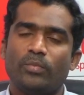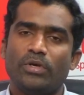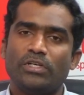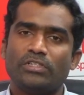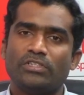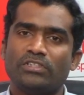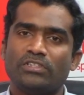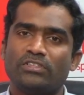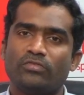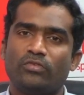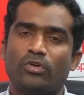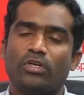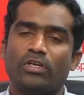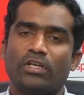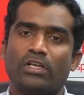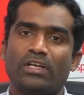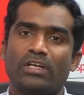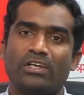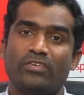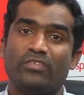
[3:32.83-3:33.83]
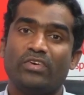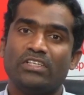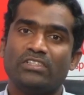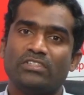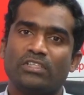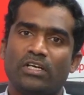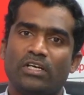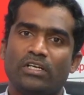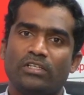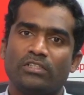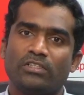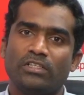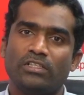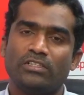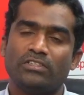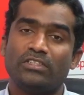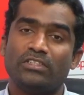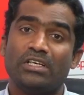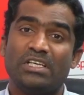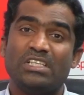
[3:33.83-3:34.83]
patients what are advised
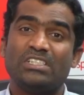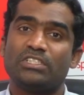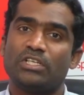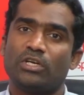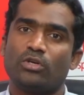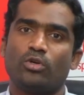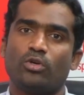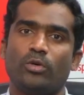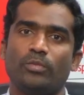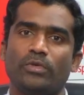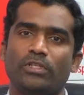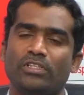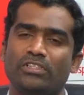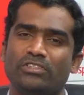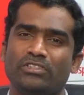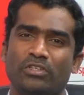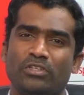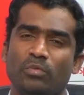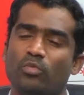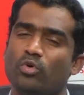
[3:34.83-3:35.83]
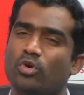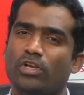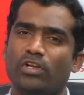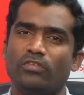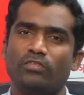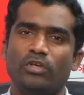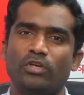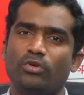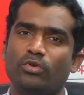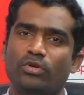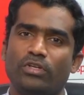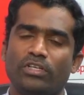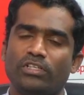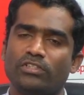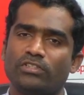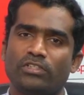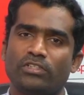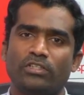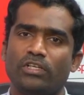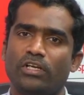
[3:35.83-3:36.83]
is the hysterectomy. This is removal of the
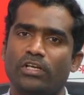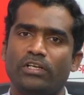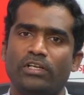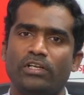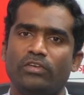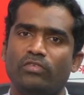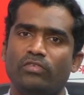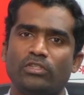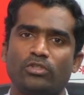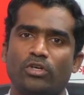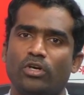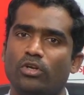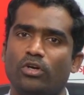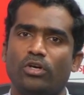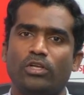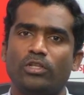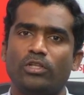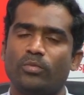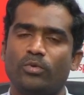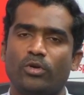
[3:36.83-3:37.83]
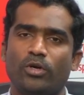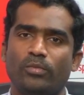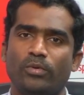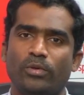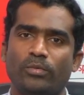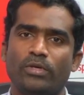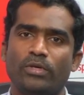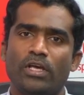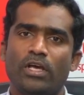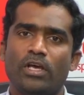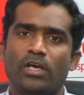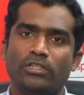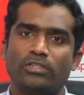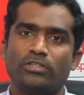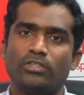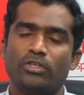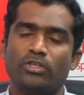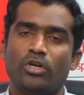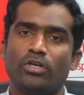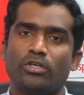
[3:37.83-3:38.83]
uterus and it will solve all the problem.
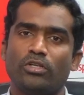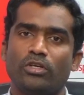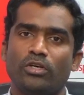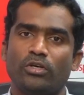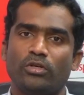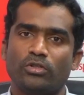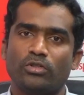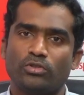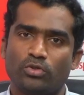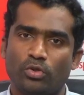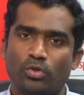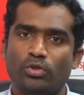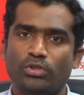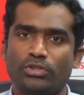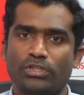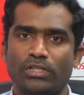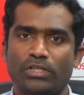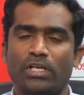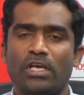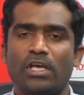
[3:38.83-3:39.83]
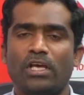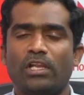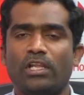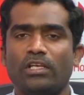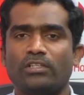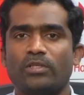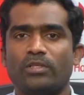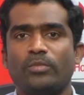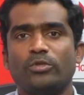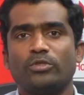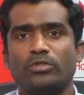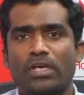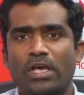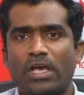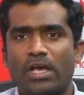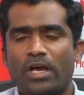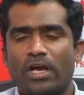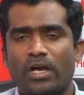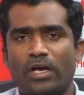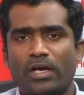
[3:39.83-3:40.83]
That is not the solution. Like suppose
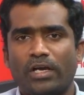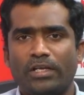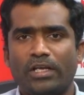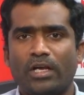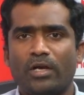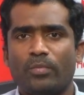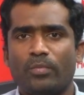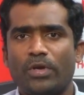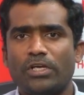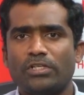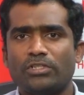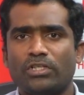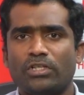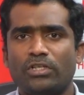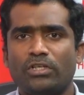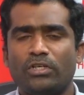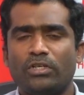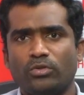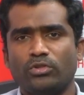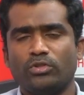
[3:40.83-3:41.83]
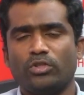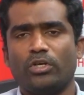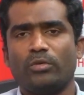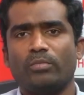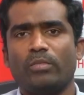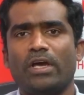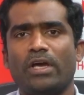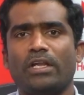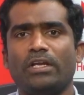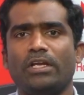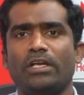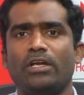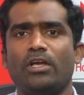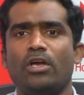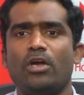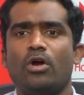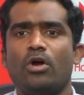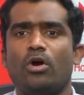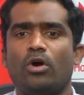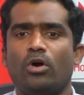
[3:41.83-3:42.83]
a young patient who is not married
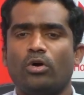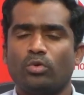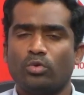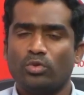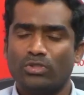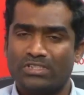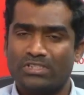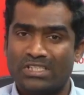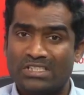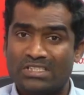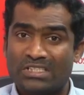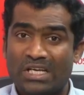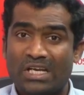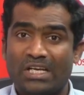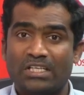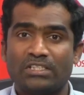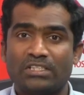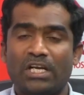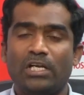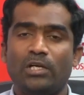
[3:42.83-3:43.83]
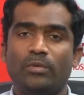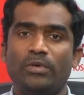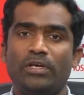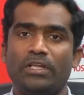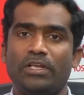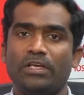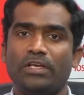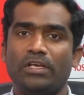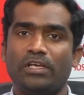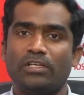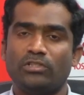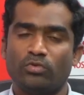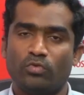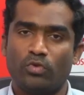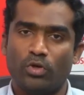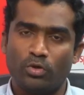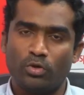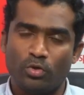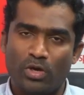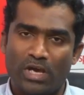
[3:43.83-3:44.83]
or who is in a childbearing age
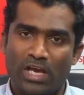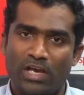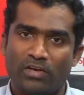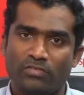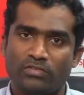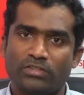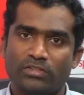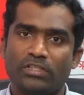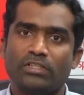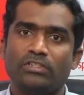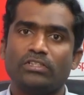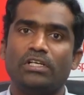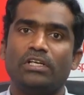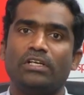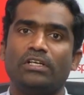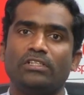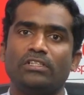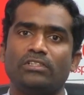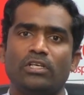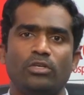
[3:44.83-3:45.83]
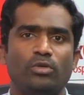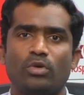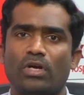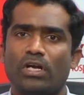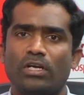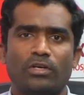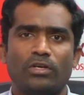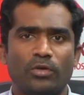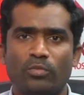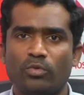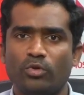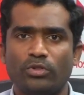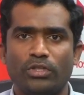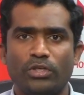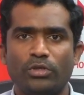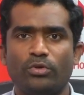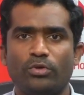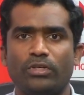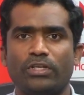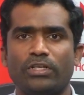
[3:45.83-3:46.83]
want to have children, you can't remove
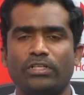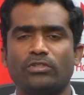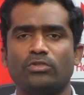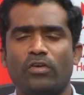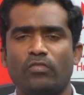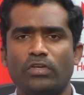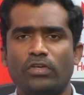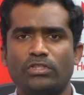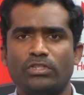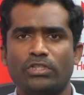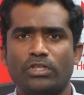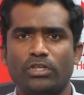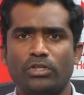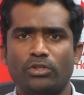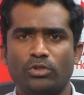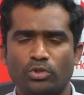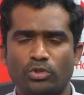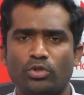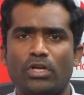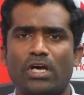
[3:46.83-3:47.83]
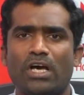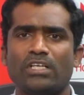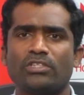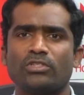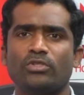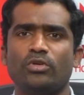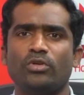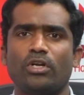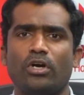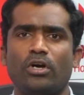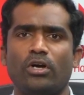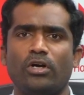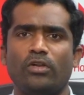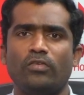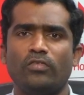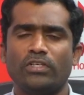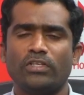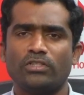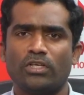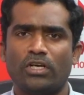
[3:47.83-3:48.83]
the uterus, which you should
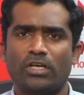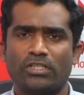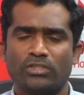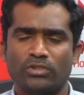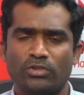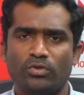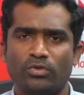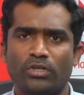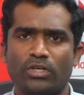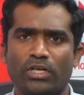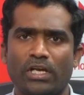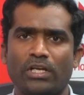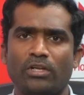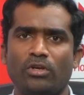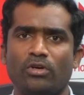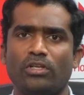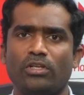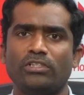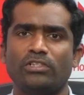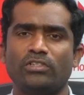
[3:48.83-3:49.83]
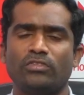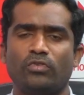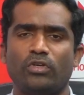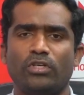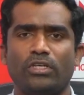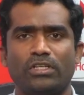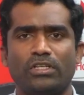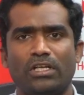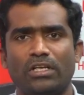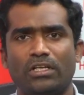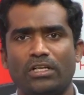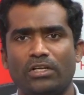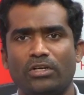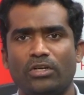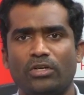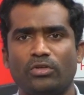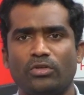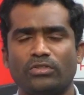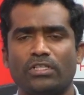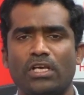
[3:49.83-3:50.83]
always ask your gynecologist what are the
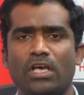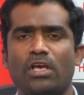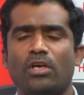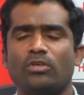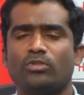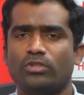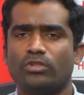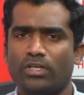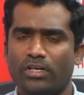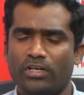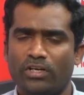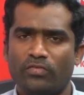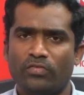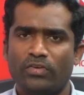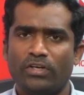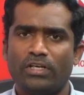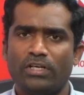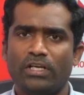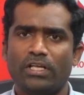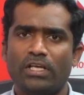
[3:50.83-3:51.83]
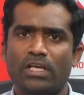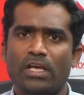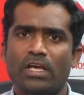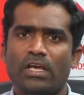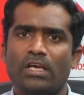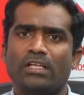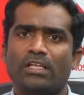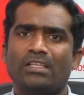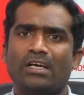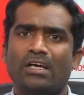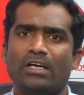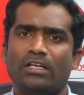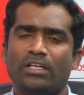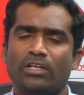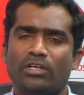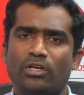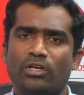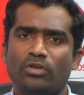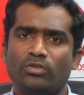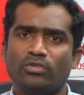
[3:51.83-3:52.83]
alternatives. So there are definitely the
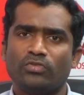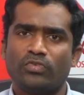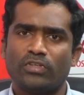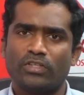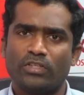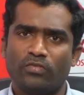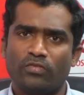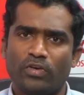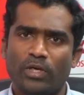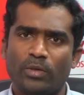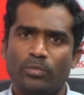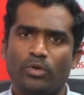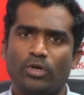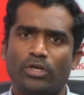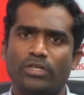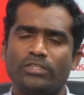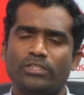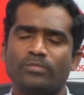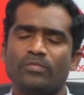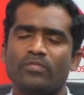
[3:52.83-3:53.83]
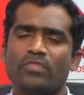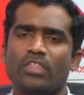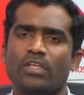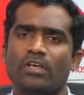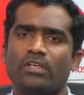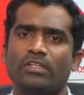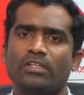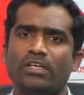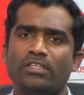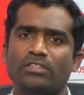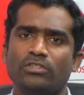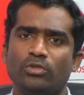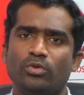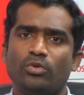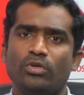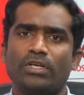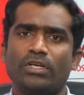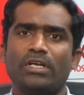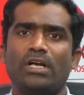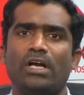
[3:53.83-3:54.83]
alternatives for the fibroids, that is
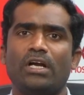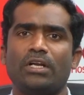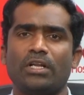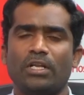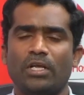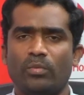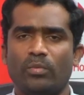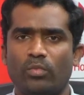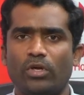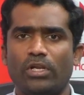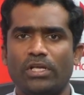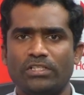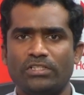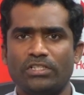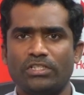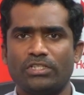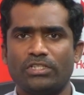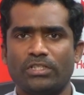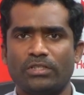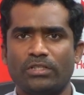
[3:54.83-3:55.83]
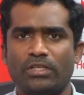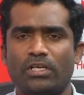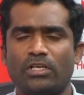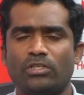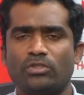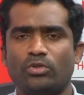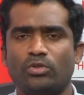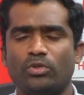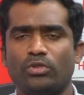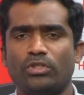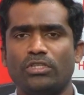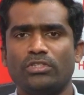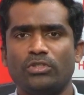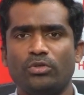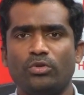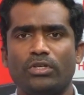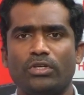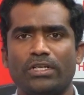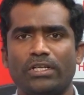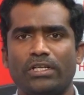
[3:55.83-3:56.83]
uterine artery embolization. So this
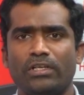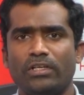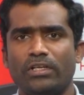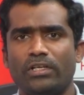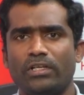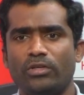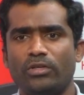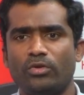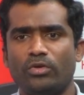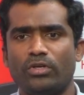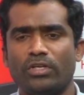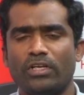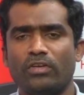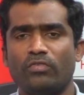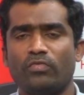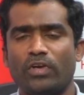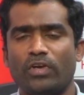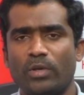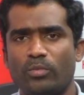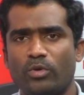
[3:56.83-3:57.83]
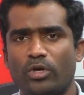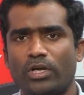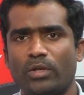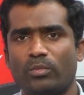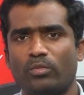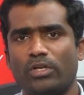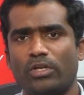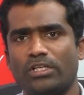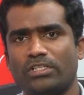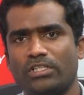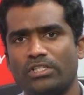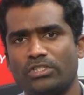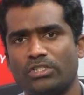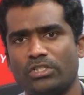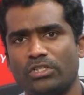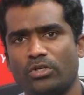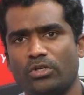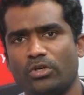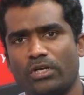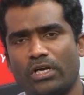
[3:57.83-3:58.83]
uterine fibroid
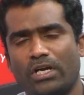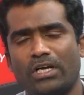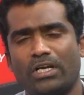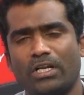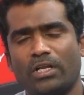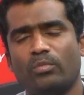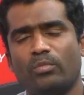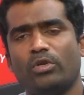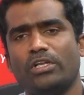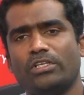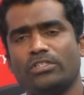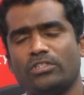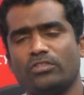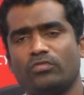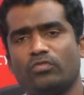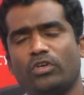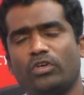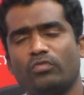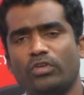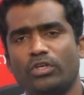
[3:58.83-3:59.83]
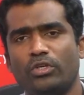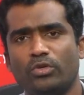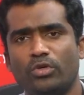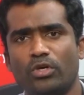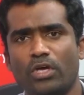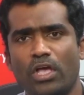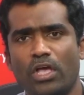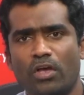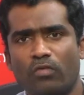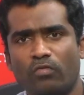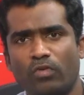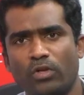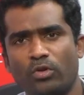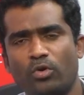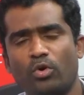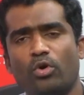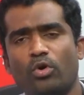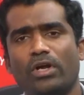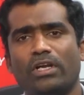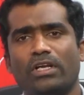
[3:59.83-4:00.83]
embolization or artery embolization, what we do, we'll
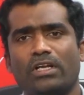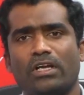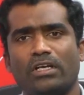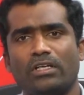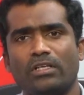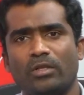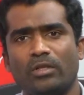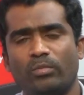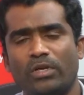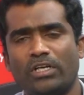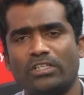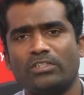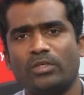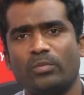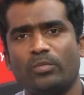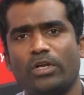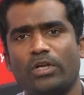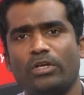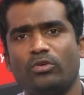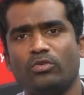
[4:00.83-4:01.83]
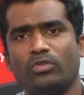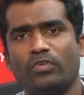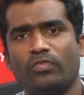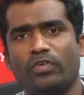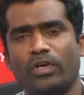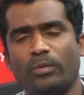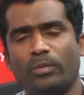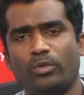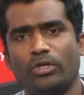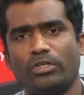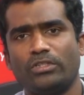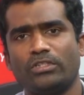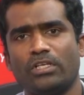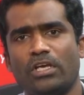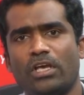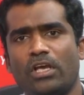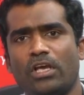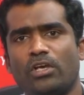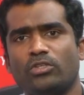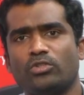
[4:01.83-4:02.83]
go and cut the blood supply to the fibroids.
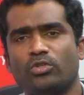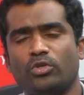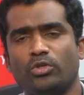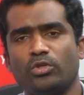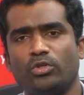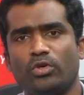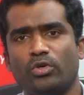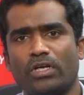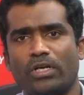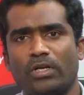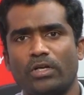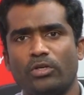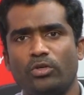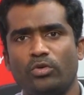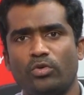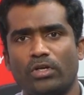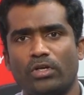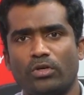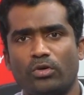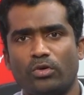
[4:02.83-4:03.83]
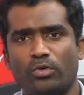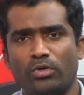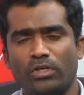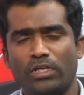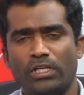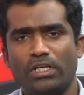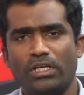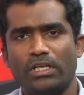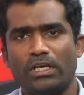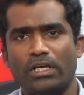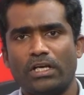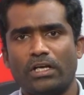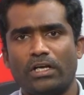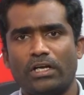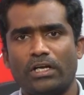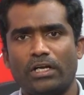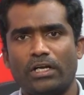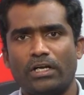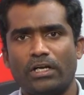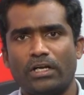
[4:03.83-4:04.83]
So you are only
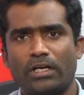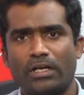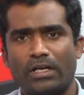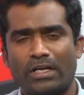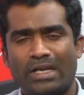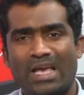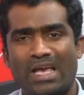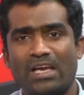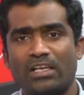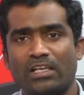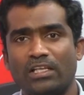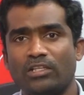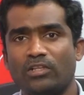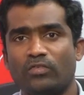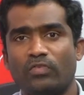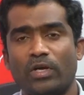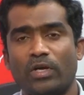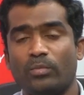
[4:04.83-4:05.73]
tackling the